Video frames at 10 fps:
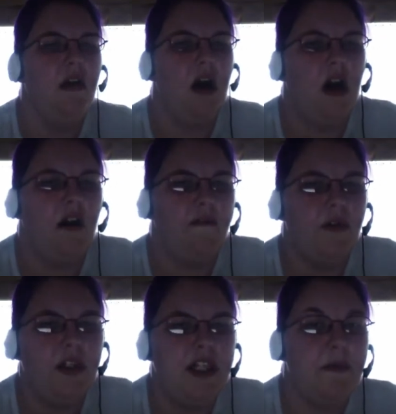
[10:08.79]
uh,
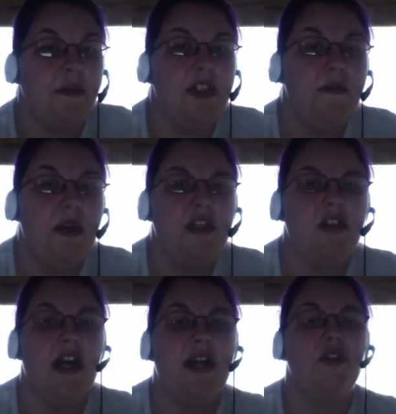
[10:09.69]
food stamp recipients
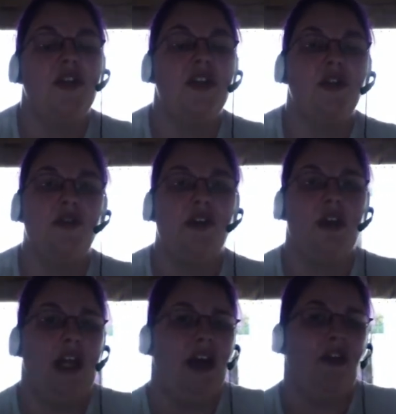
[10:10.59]
are actually children or the